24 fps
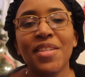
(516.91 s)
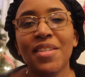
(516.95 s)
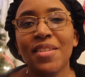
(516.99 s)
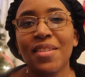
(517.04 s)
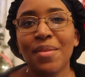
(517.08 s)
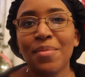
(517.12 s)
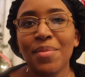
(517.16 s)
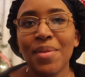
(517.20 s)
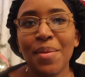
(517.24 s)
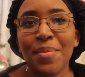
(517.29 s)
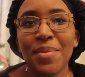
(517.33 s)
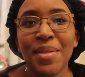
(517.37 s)

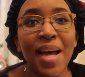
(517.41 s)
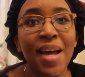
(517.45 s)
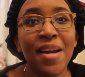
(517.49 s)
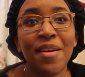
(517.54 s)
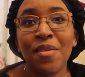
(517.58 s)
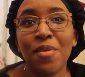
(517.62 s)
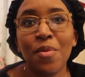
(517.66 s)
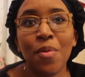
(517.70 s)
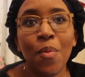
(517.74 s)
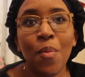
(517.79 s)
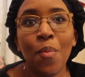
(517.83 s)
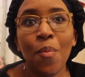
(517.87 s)
Sometimes I
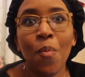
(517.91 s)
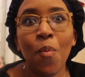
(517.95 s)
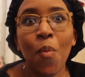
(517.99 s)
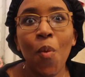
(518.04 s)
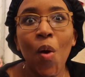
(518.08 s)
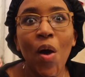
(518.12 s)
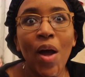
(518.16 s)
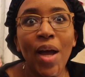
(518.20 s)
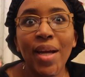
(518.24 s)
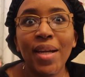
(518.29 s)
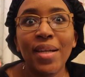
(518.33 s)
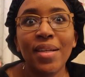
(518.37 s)
don't
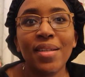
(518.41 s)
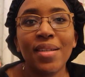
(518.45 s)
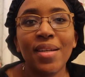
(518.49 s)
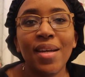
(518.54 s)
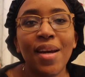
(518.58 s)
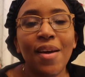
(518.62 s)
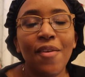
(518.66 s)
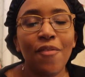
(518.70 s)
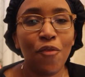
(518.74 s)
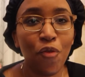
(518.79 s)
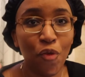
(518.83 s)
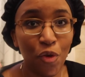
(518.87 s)
want,
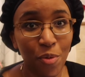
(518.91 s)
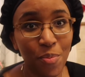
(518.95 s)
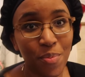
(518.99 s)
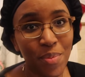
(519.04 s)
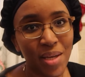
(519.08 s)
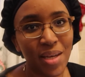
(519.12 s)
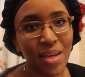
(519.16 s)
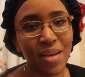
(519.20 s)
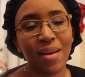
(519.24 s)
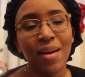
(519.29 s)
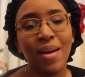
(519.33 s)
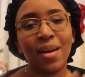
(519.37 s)
for
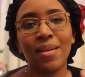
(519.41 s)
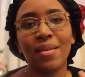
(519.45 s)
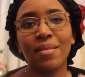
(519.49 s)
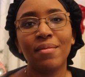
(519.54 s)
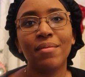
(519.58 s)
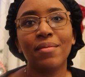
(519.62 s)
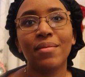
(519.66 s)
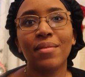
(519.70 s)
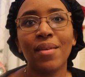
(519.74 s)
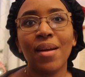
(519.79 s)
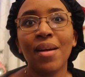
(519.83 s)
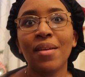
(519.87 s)
me, I,
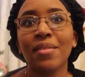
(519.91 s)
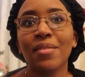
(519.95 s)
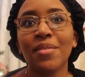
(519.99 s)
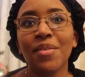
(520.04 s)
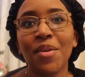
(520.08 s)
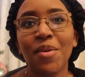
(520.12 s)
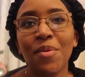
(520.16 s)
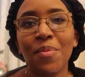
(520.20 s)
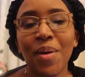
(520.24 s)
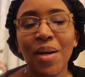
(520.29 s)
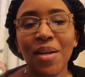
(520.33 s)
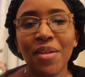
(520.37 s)
I don't
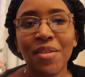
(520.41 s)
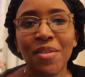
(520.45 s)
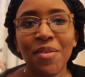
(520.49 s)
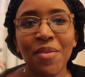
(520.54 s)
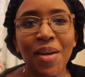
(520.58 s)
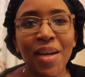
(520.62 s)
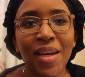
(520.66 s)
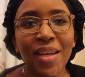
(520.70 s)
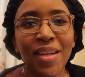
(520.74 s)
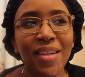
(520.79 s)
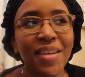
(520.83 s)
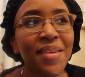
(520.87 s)
know about you,
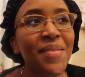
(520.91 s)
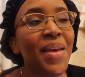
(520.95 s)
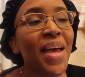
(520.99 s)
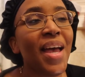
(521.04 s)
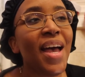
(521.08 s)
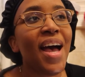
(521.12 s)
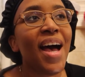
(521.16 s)
Hannah,